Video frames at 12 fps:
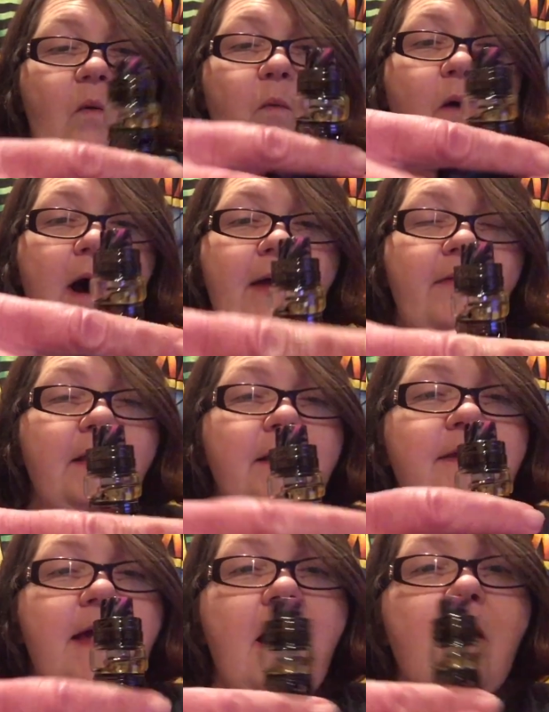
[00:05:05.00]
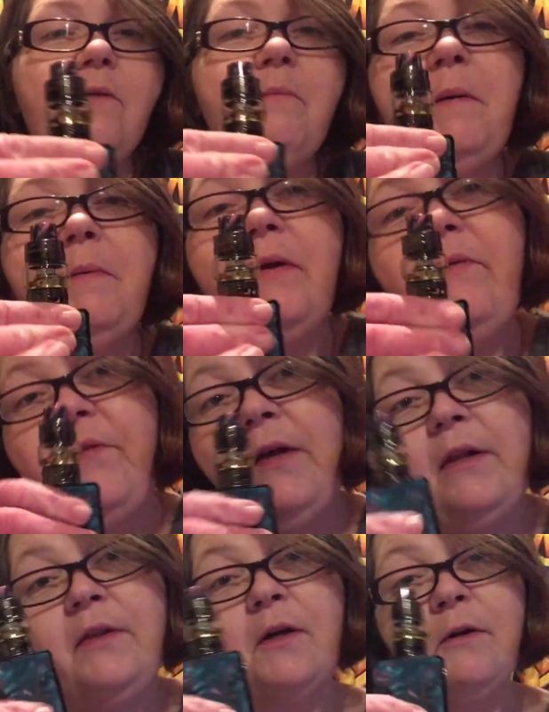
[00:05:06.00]
widened this out maybe to
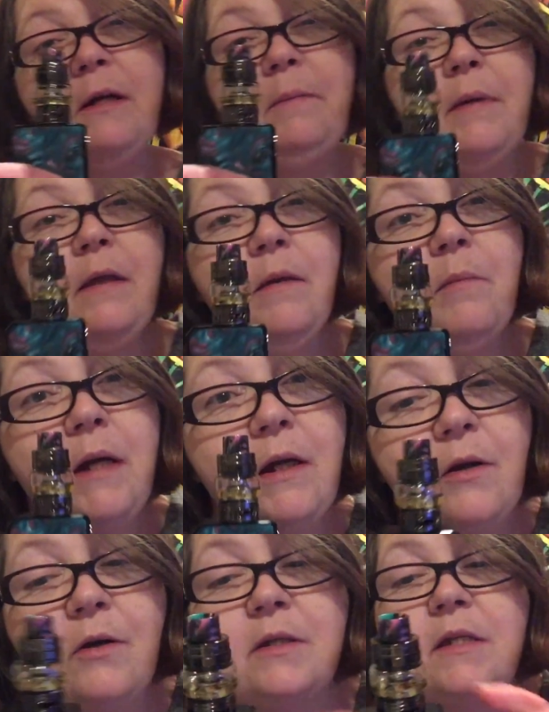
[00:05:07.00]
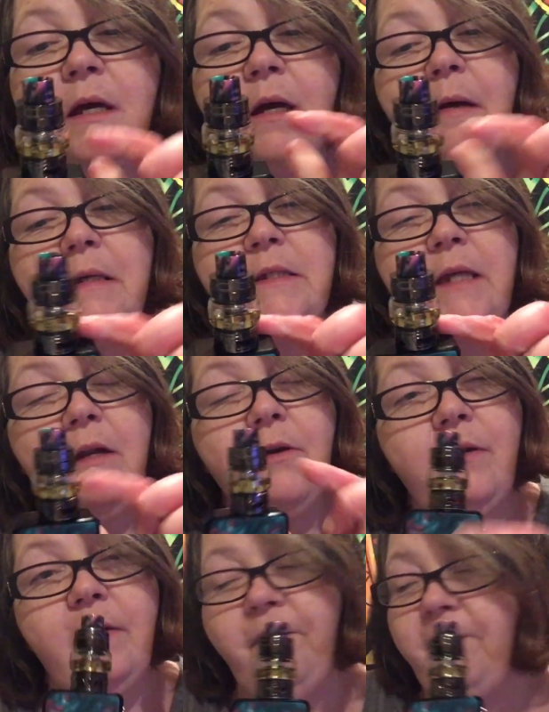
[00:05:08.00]
fit 30 millimeters,
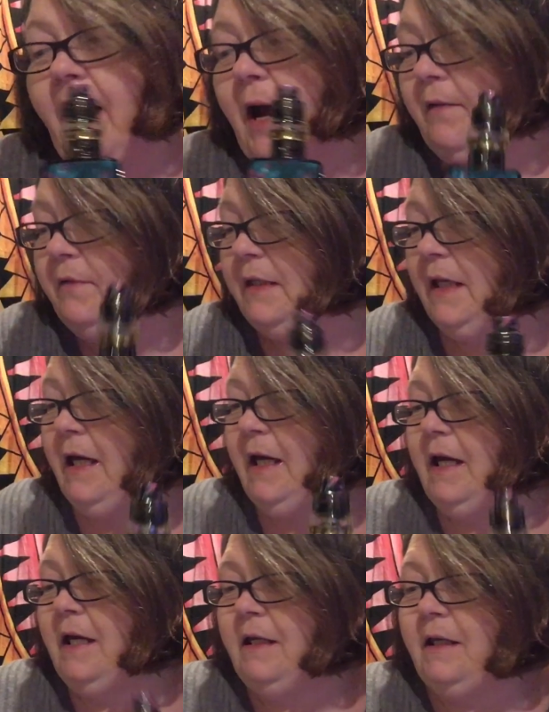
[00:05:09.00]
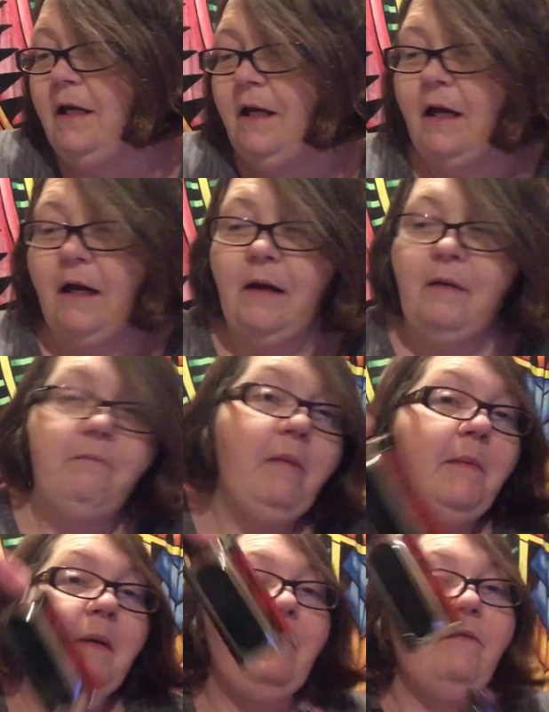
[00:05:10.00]
centered the 510,
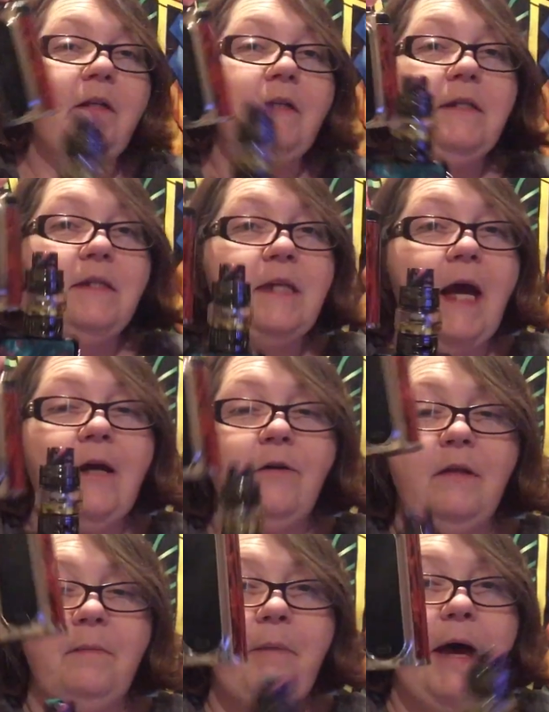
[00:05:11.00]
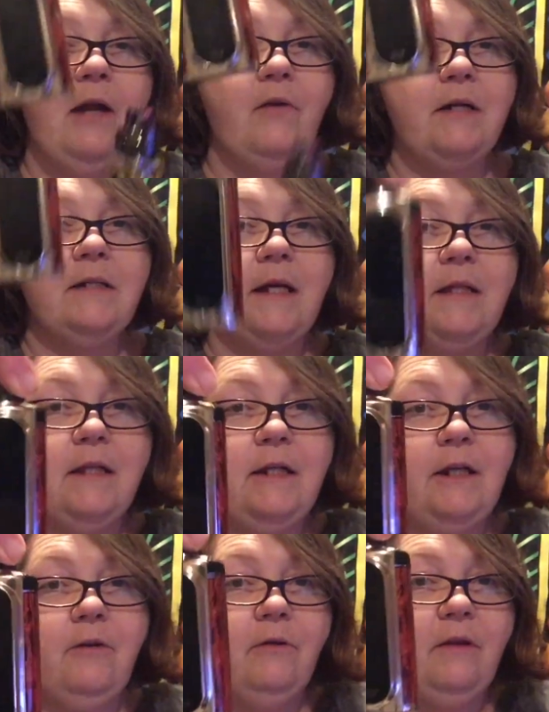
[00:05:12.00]
maybe even staggered the batteries like they
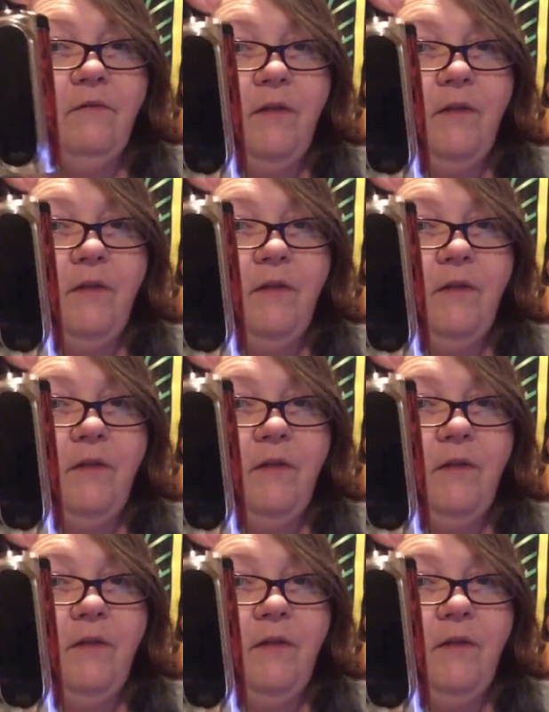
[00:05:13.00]
did on the